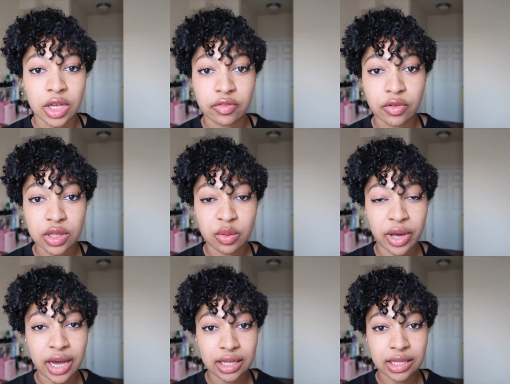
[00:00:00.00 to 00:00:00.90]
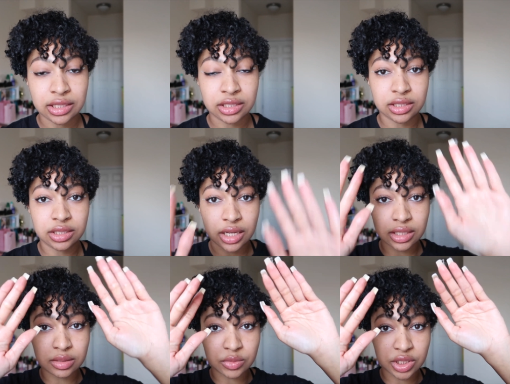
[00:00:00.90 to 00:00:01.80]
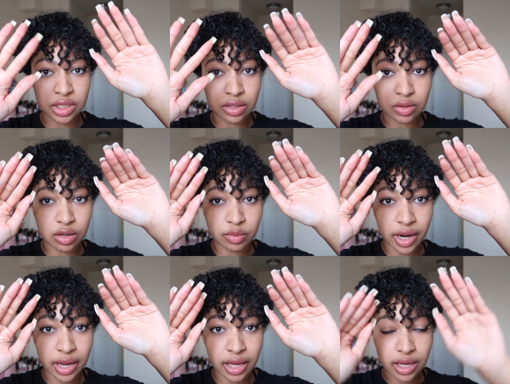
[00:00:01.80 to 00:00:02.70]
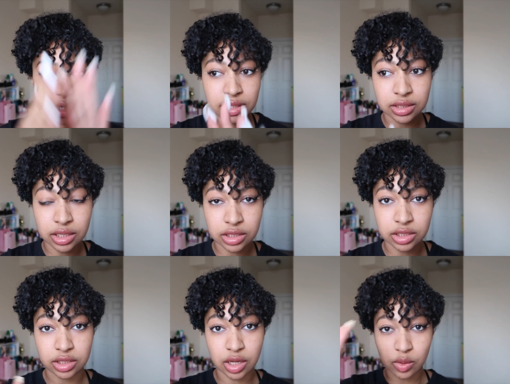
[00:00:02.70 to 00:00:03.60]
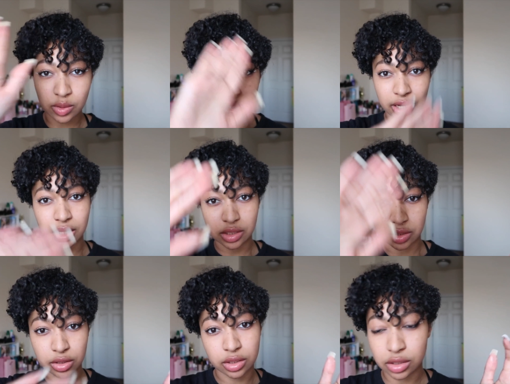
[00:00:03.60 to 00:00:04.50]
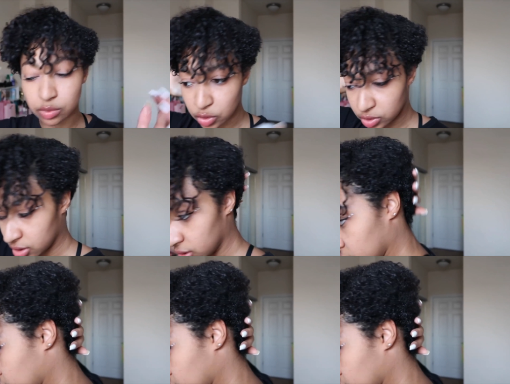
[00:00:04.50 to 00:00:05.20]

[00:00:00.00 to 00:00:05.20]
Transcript: And for the back, I like to just take some gel on my hands and just go in like circular motions,